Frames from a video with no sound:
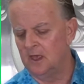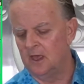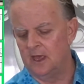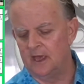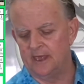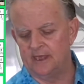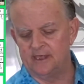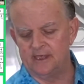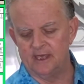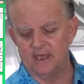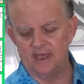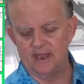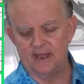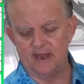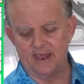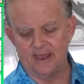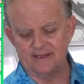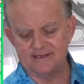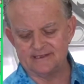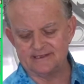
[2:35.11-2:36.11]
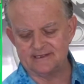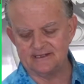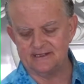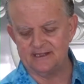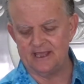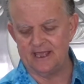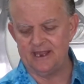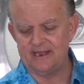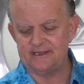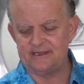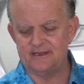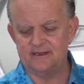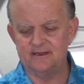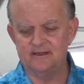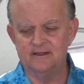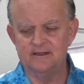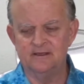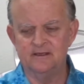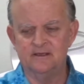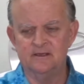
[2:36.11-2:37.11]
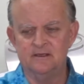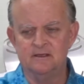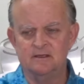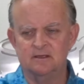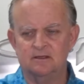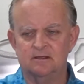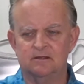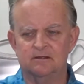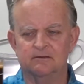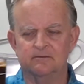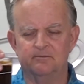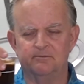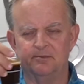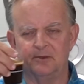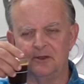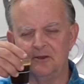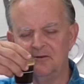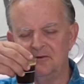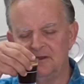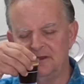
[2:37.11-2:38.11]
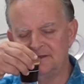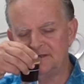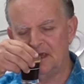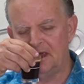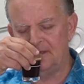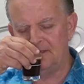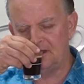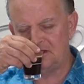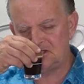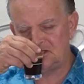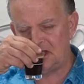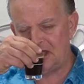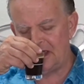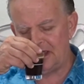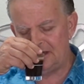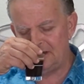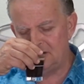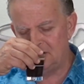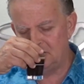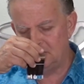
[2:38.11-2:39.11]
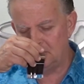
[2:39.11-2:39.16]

I got a slight bitterness on the shot.